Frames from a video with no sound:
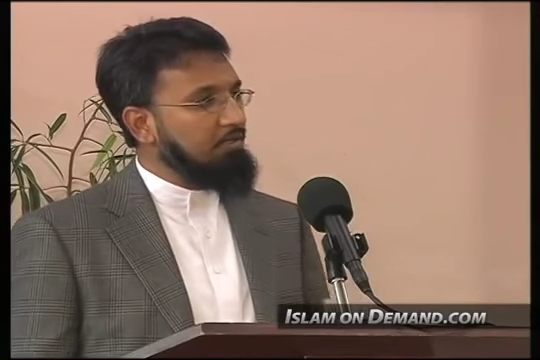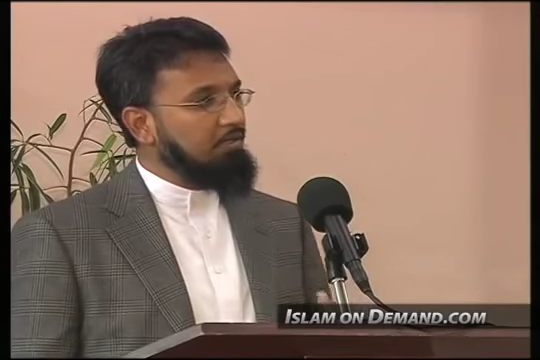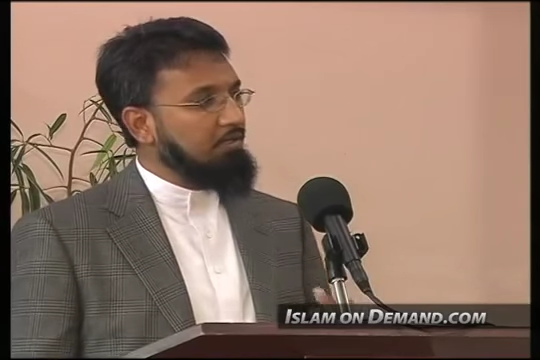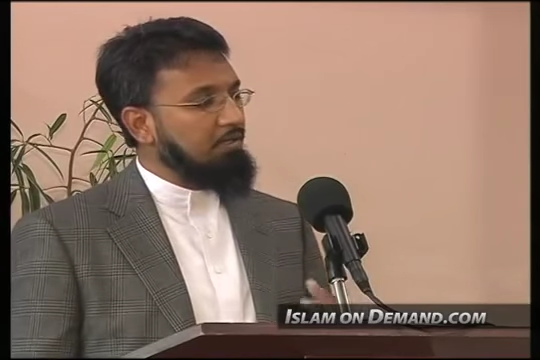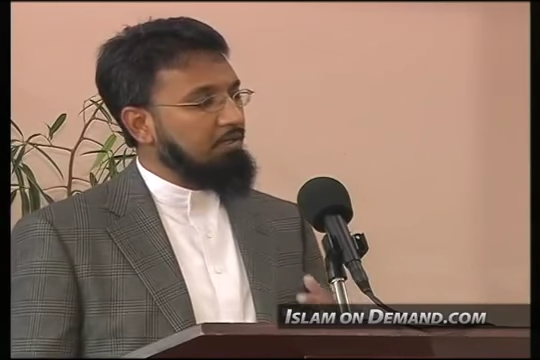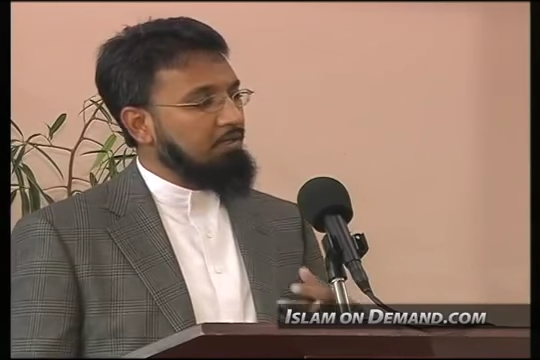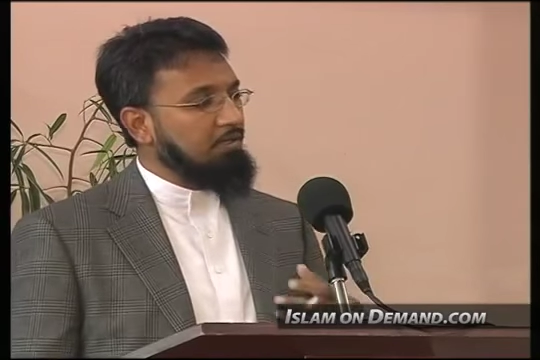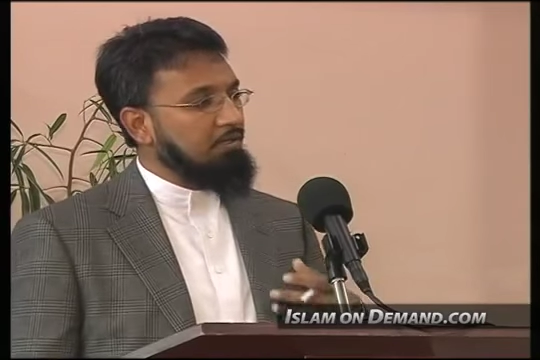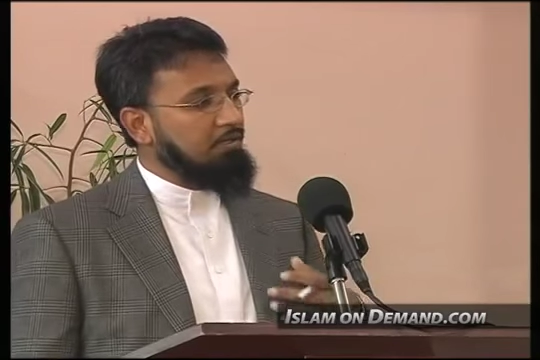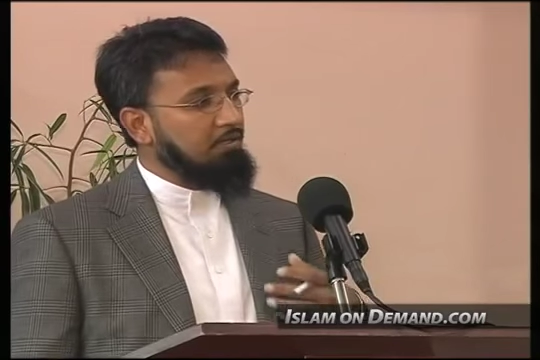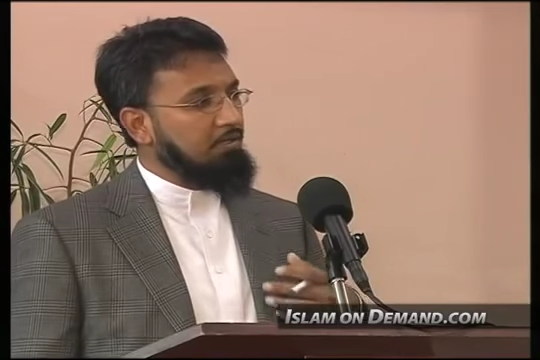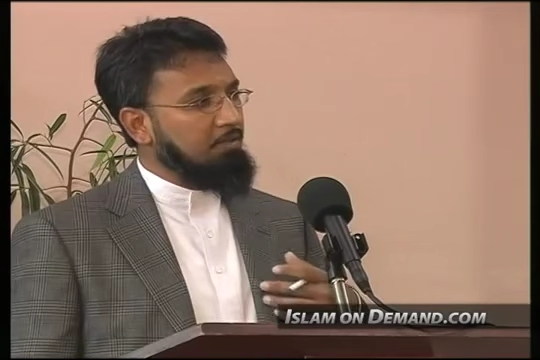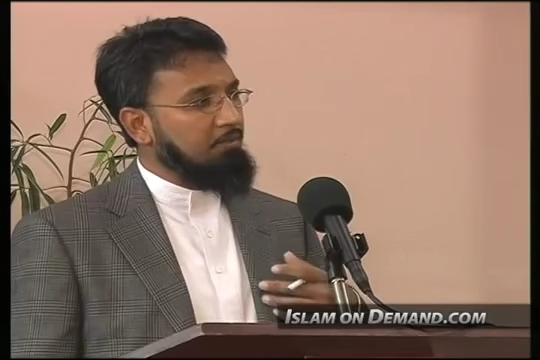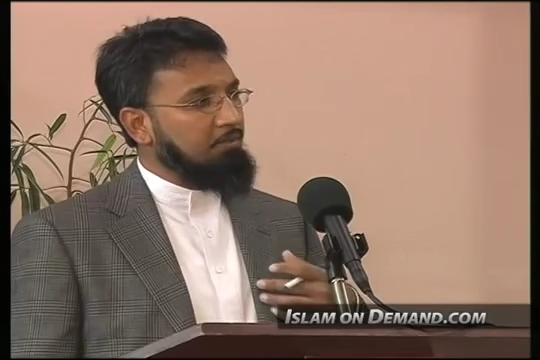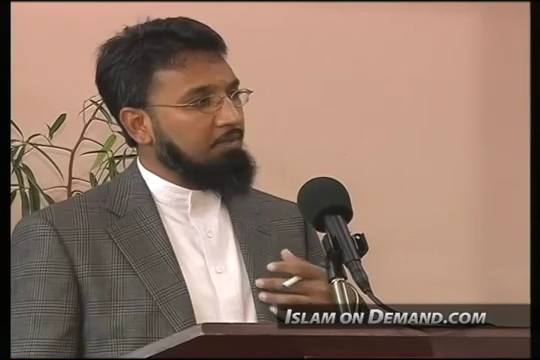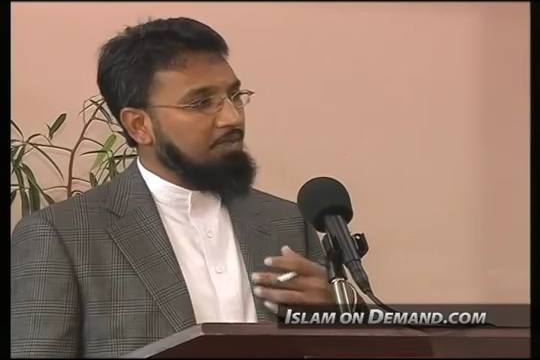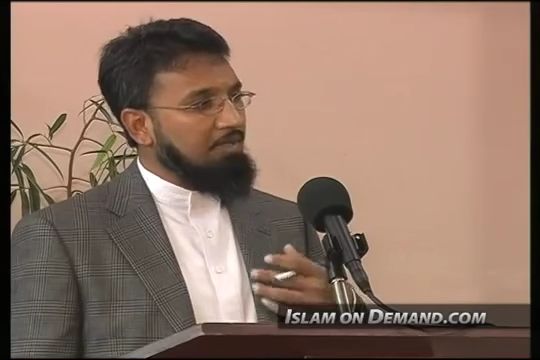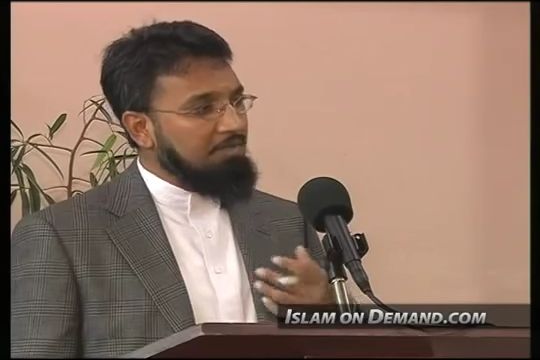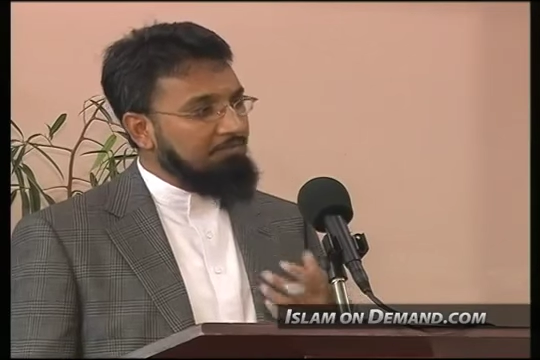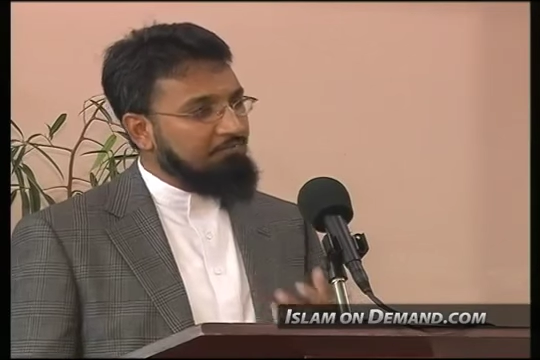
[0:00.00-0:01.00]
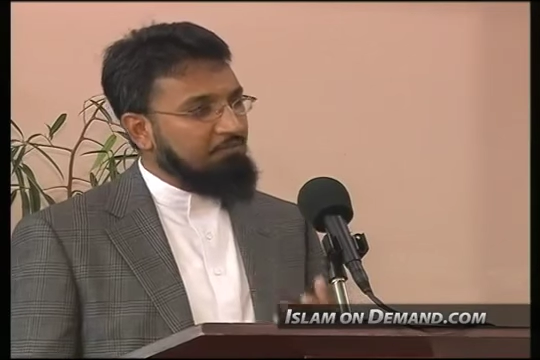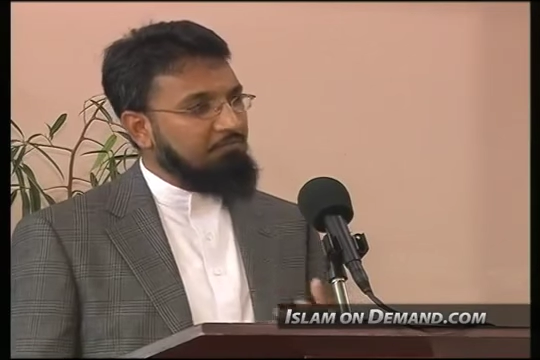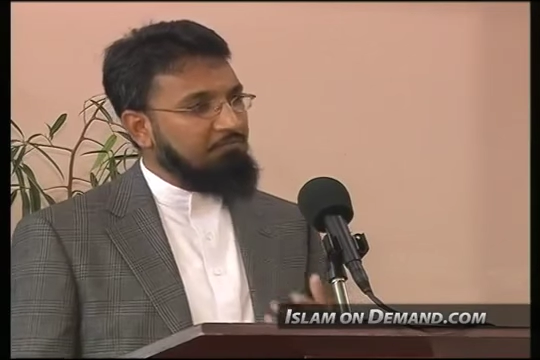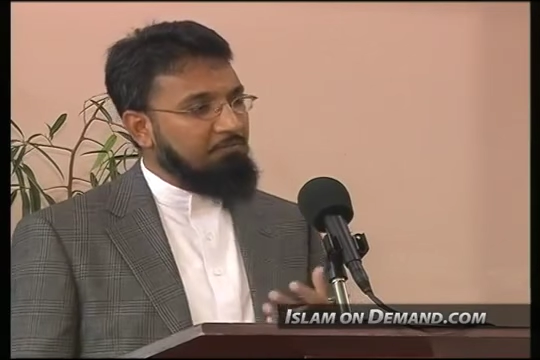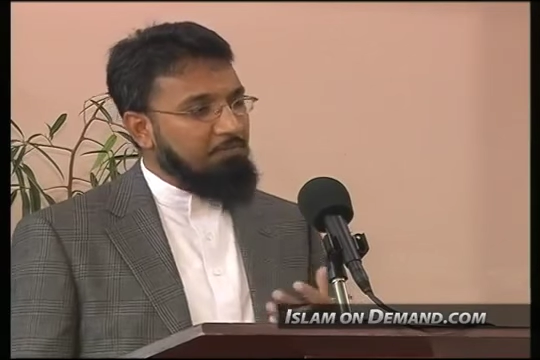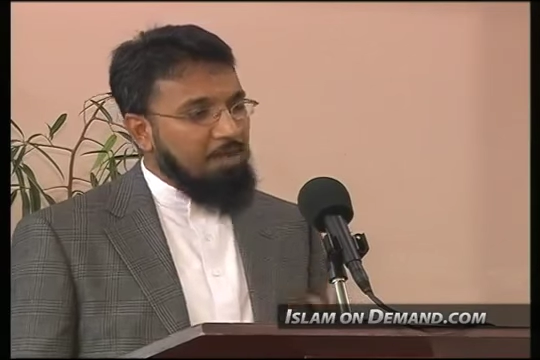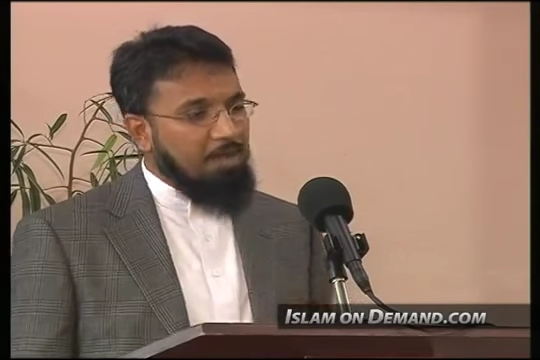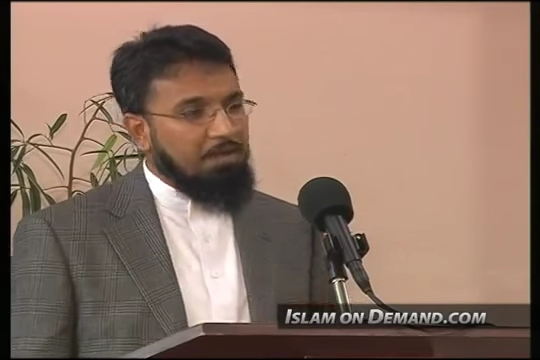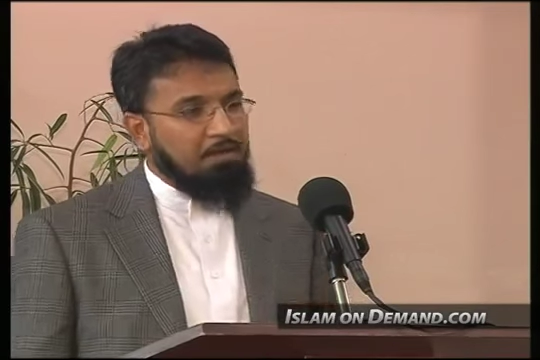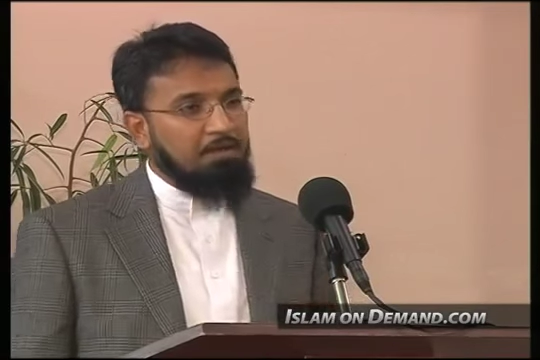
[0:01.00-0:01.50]
the belief of
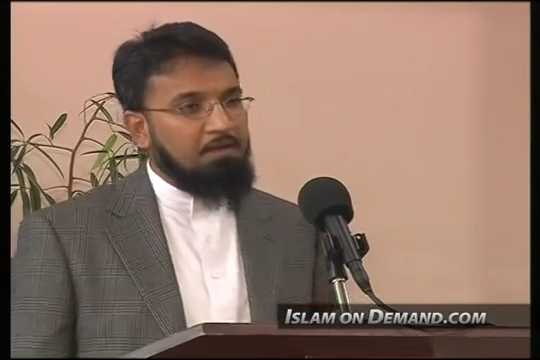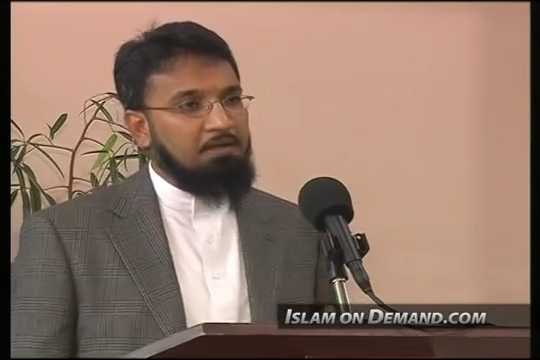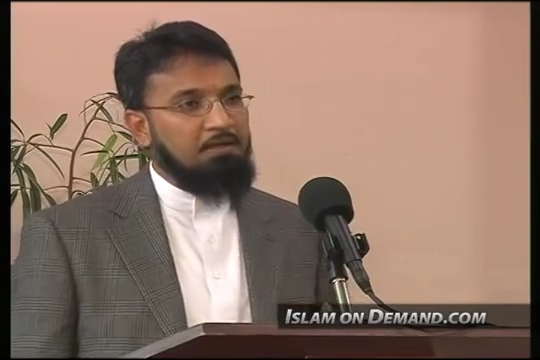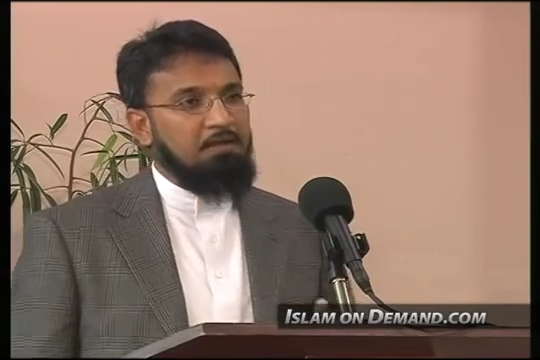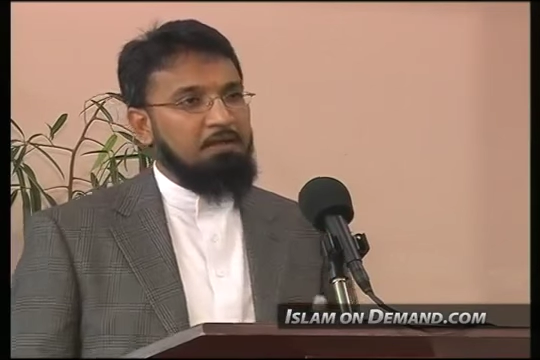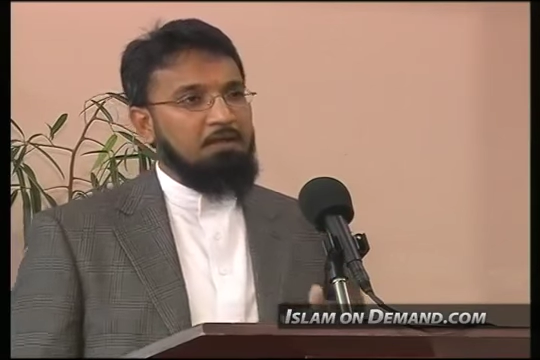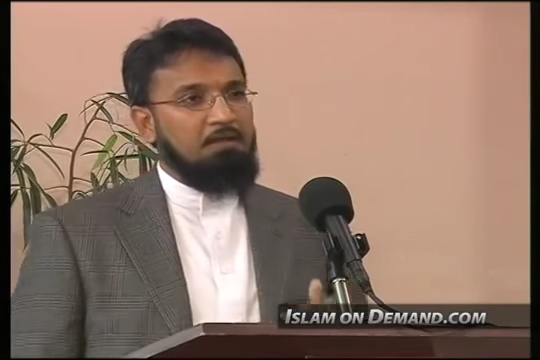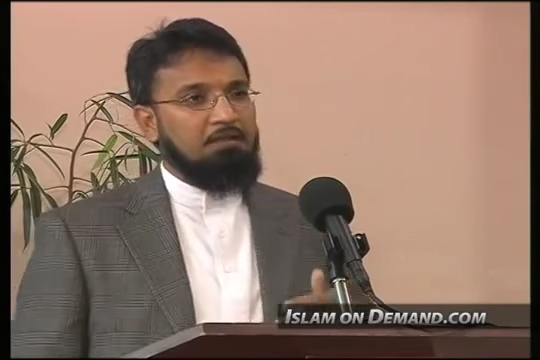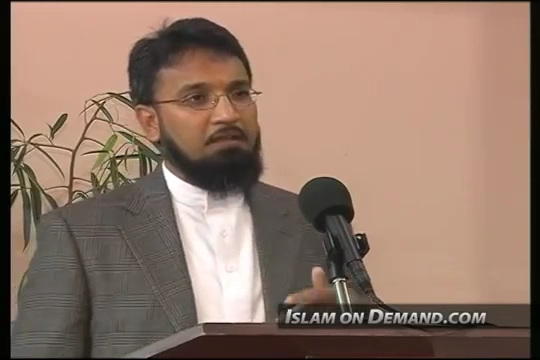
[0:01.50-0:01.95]
manna